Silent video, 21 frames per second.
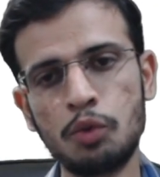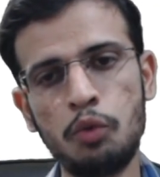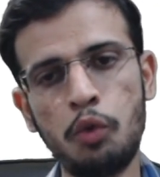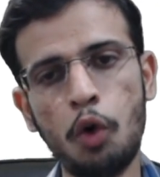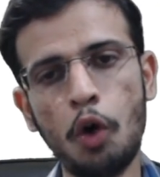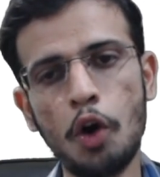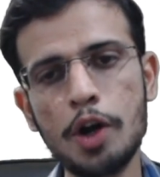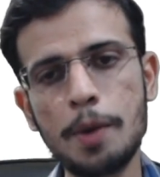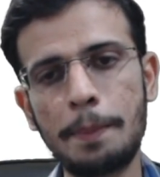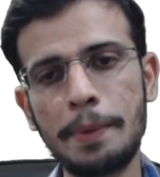
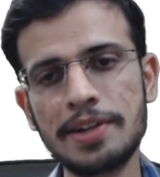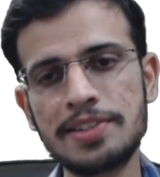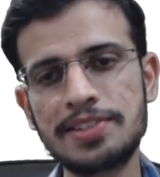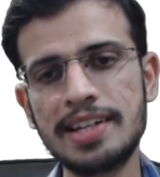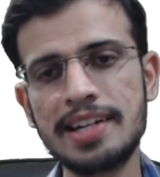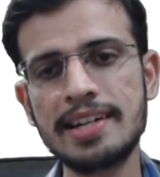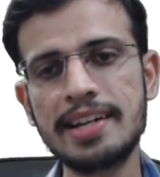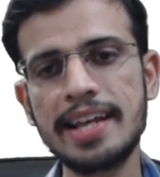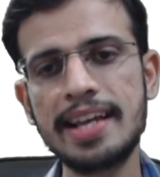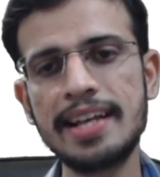What
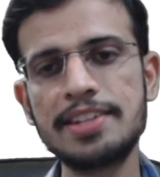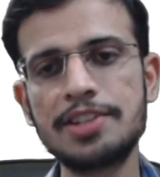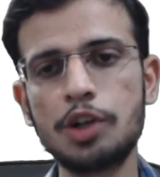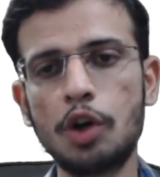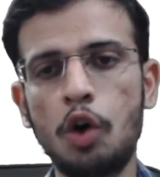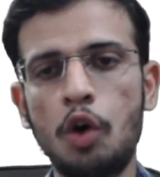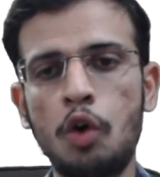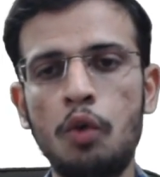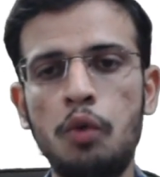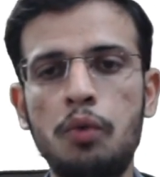percentage
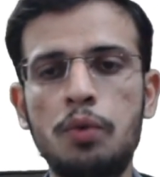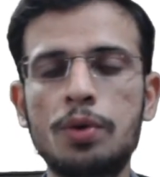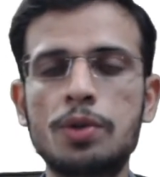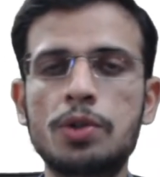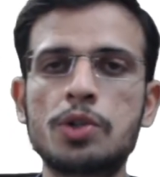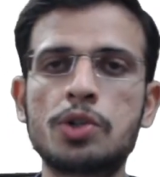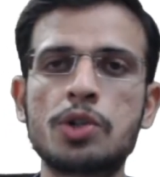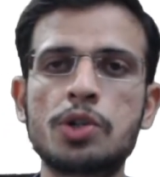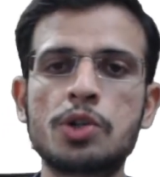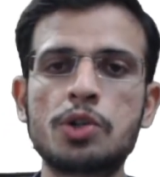of
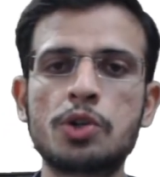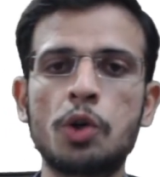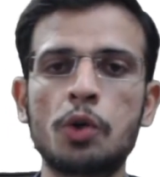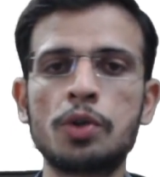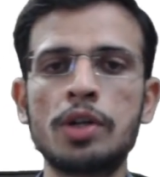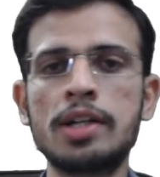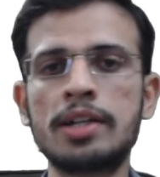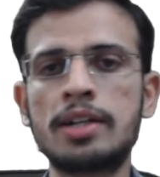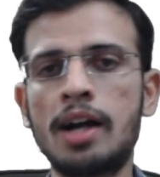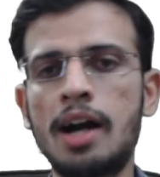
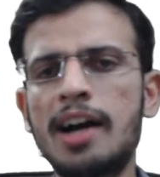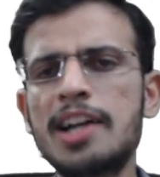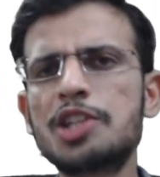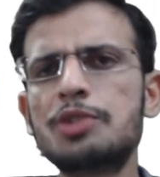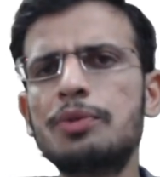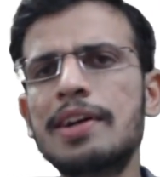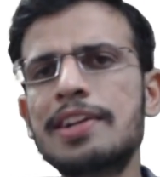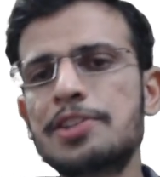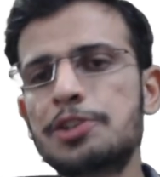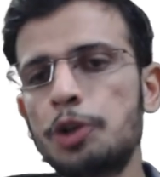total
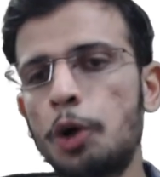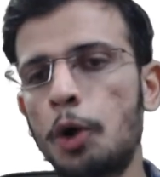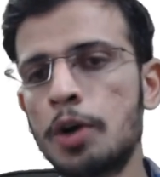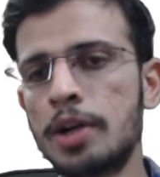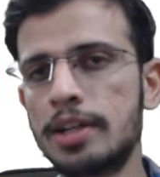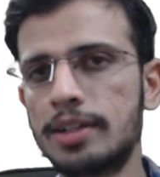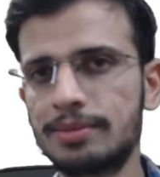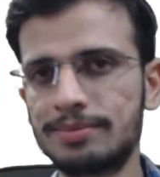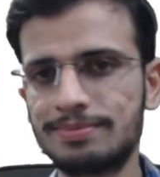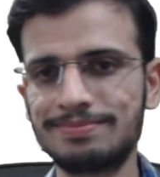cars were
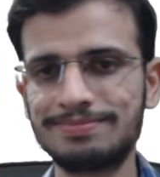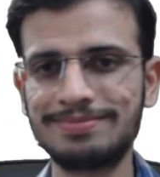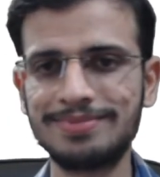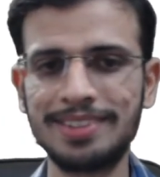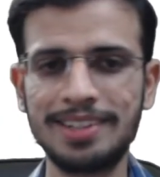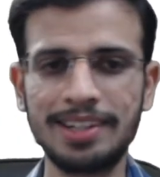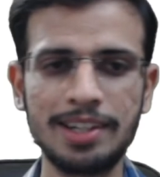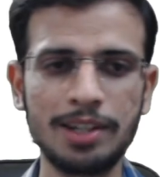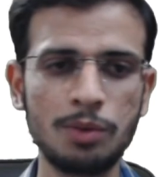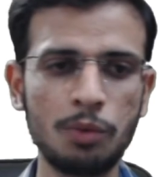sold?
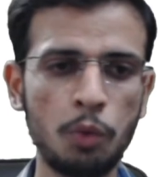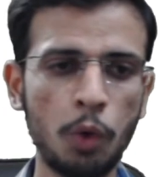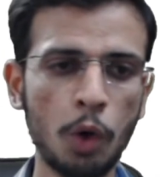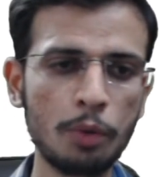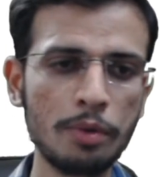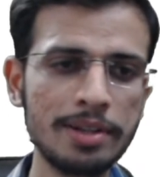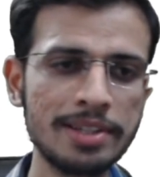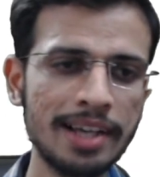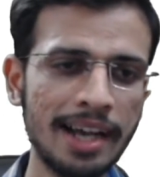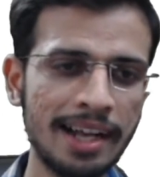
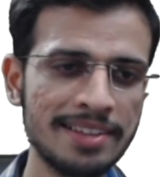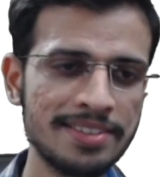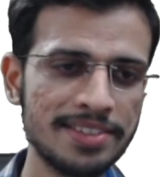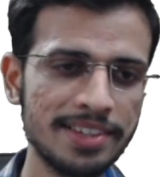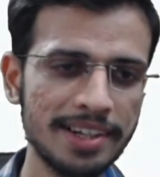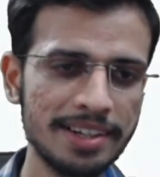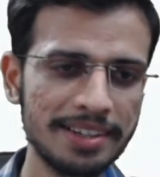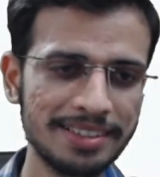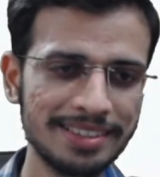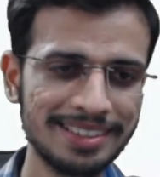What will be the
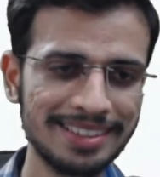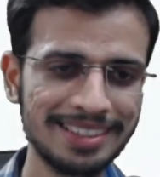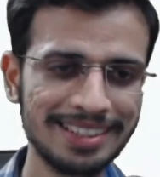answer?